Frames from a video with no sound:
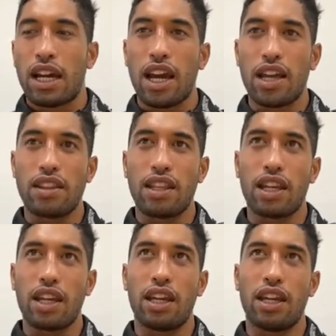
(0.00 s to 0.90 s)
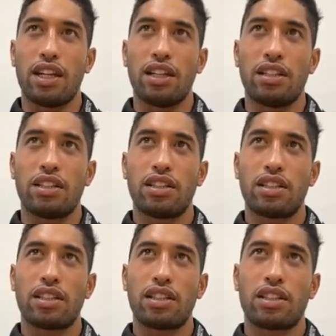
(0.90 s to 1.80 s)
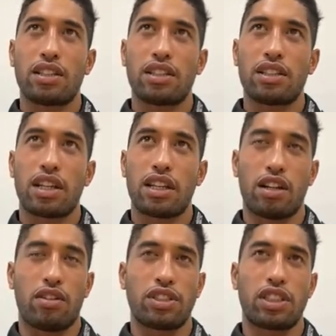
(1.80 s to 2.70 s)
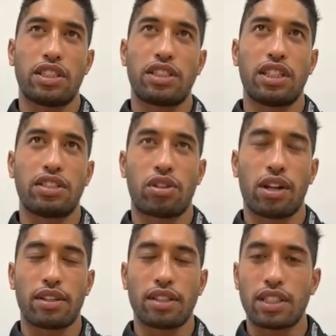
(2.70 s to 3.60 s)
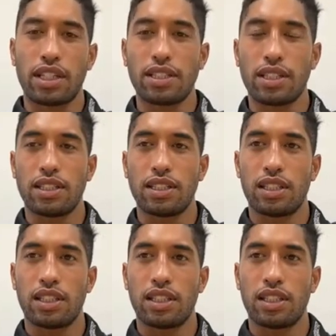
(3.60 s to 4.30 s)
and then and then obviously assess throughout the season.